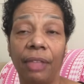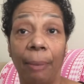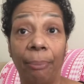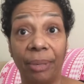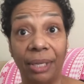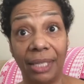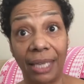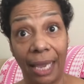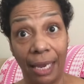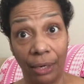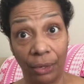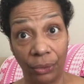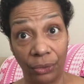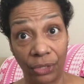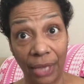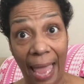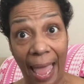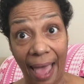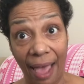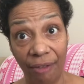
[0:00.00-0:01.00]
that
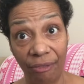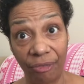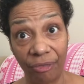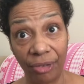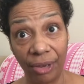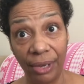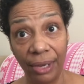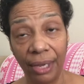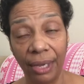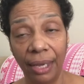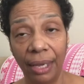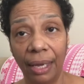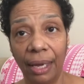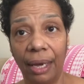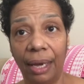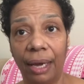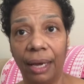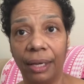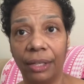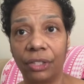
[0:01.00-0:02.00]
potatoes
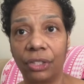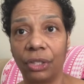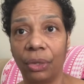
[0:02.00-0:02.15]
have.